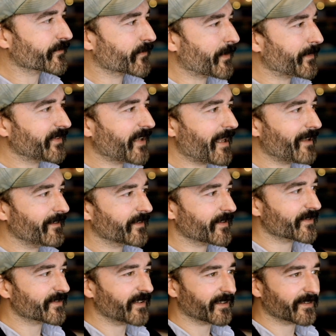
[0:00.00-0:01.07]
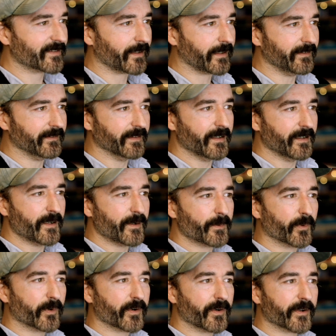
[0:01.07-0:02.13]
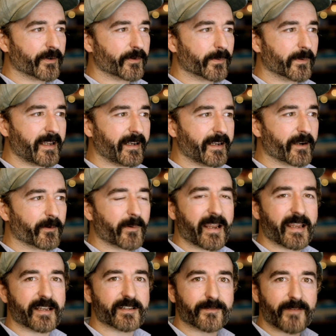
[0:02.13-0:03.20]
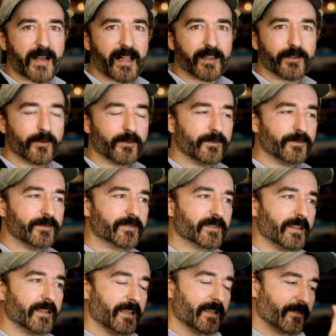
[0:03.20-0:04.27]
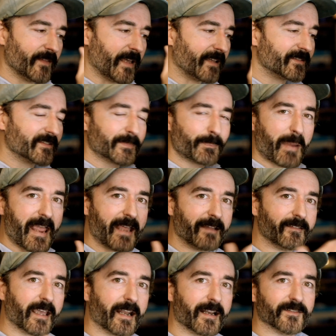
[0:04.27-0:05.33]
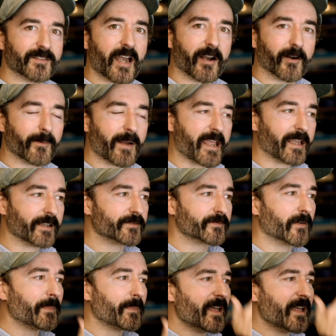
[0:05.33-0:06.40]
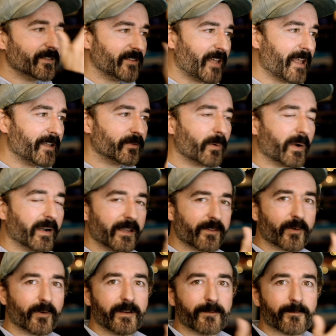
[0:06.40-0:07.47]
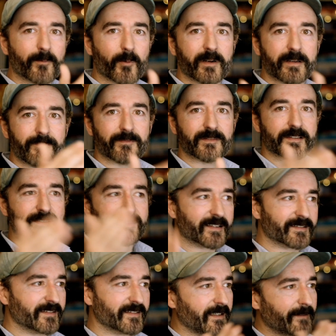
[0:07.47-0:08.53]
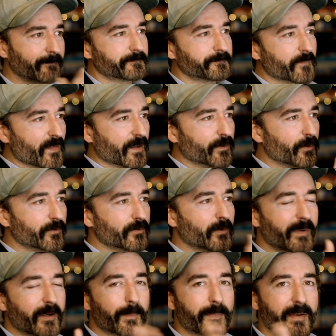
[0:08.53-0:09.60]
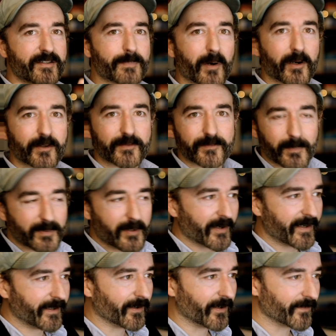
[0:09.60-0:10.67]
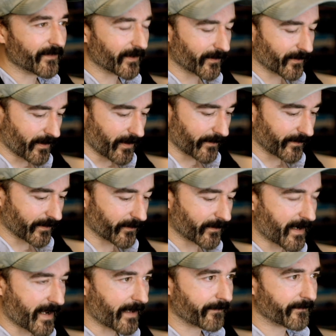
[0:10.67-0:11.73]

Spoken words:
10 to 60, we're going to create a range of values that span that entire range from 10, 20, 30, 40, 50, 60. Those will be our benchmarks for plotting on the graph.